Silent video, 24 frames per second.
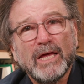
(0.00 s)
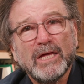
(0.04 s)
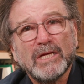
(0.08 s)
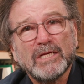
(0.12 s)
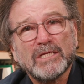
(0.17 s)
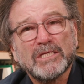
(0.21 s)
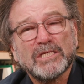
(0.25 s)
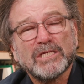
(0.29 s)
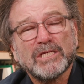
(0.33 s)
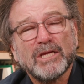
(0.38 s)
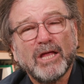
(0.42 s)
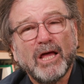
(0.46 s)

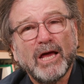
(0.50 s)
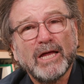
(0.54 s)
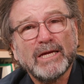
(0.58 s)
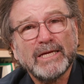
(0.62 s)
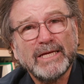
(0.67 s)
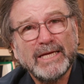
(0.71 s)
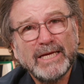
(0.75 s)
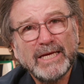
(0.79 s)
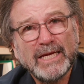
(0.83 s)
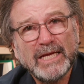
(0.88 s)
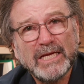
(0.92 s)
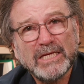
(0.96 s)

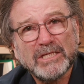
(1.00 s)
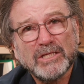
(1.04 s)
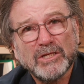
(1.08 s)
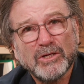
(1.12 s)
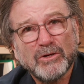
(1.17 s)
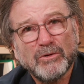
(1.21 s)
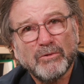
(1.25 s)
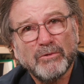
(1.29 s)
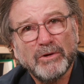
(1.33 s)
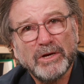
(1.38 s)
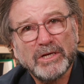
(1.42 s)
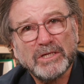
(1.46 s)
slightly less
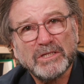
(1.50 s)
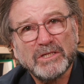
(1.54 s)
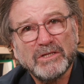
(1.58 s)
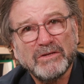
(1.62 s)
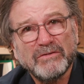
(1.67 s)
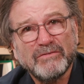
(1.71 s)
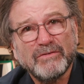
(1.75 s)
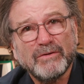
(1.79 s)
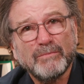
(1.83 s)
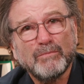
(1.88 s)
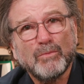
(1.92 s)
aggressive and